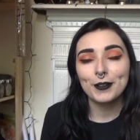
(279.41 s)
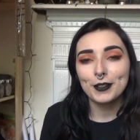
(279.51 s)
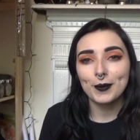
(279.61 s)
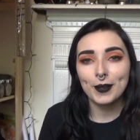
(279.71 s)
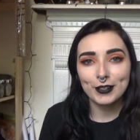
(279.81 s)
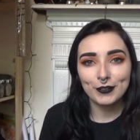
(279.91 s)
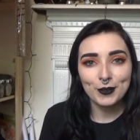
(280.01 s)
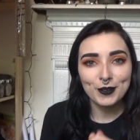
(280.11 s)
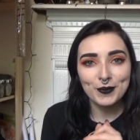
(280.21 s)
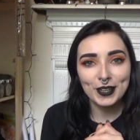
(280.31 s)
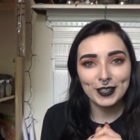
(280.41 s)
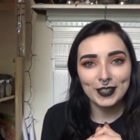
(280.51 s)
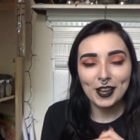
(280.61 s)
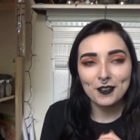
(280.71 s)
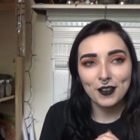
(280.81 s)
so I'll be able to film some really good
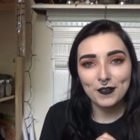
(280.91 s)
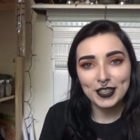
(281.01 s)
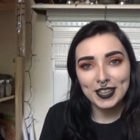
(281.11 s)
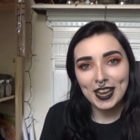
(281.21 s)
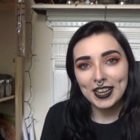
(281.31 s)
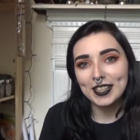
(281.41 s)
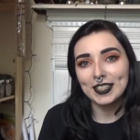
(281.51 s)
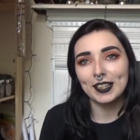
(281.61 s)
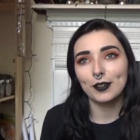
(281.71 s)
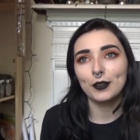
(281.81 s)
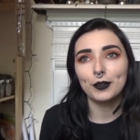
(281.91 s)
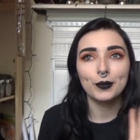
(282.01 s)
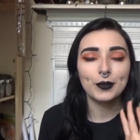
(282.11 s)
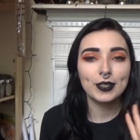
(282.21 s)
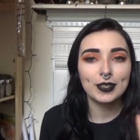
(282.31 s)
outfit days and little
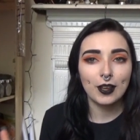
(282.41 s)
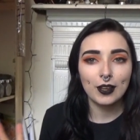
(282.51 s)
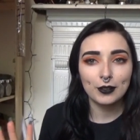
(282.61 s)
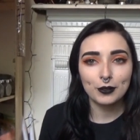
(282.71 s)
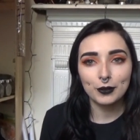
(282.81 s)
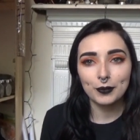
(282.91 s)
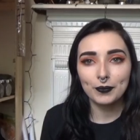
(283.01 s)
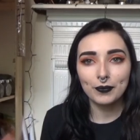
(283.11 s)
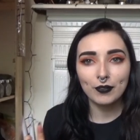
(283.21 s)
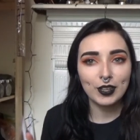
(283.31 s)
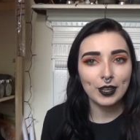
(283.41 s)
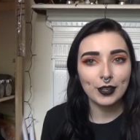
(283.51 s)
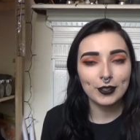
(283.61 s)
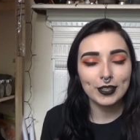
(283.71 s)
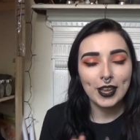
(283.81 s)
style
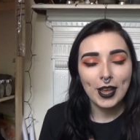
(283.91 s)
videos.